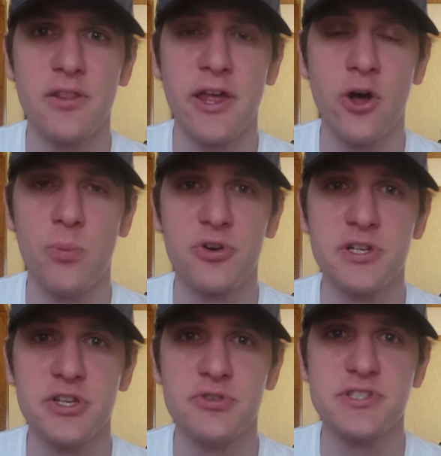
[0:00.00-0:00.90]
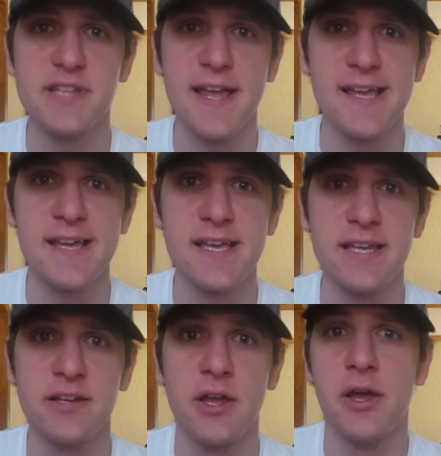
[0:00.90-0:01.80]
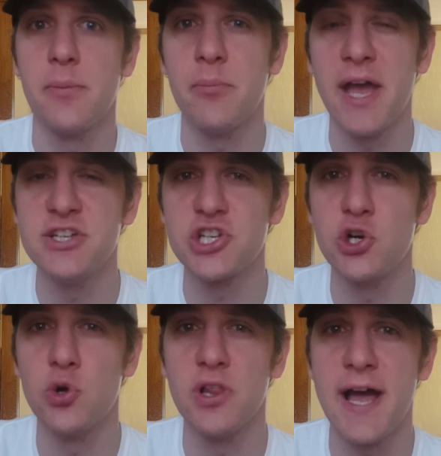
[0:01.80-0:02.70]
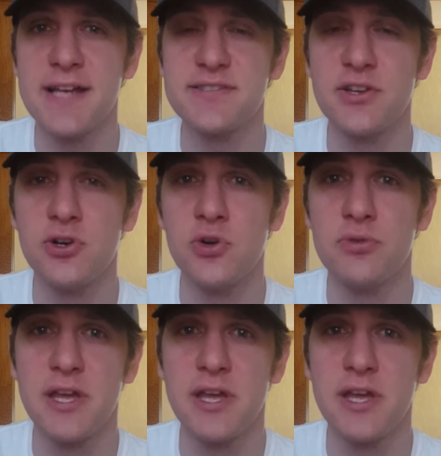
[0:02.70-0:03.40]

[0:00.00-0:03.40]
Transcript: they all produce a magical lasso.